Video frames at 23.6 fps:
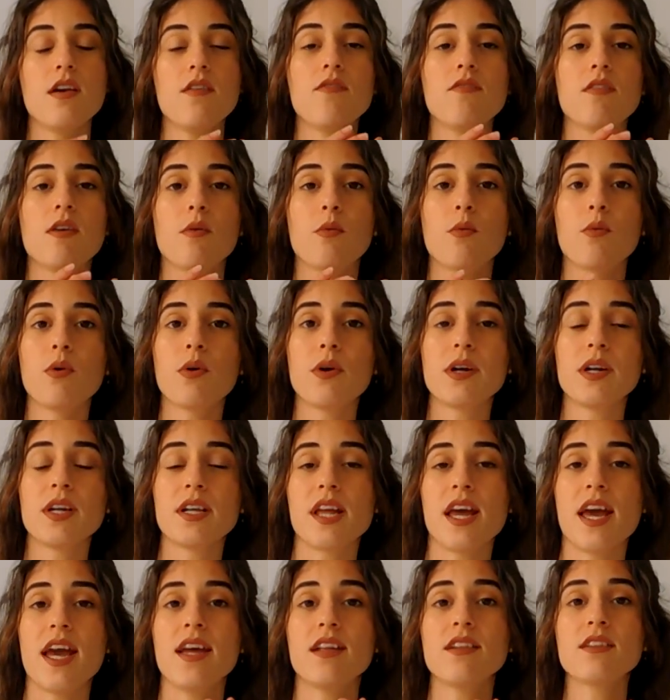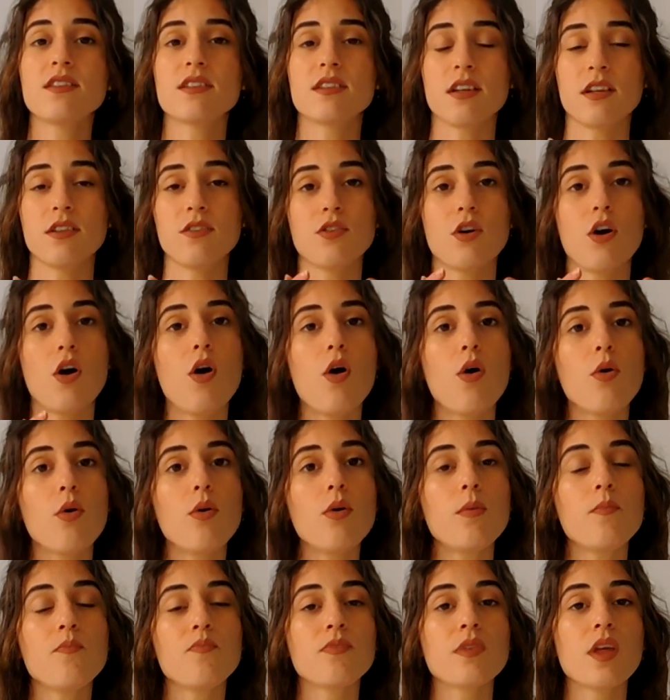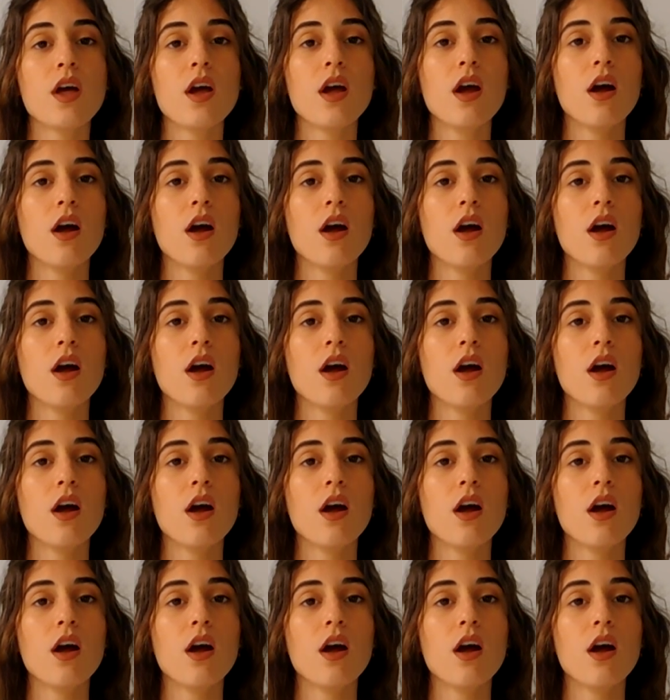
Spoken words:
If a word ends in O,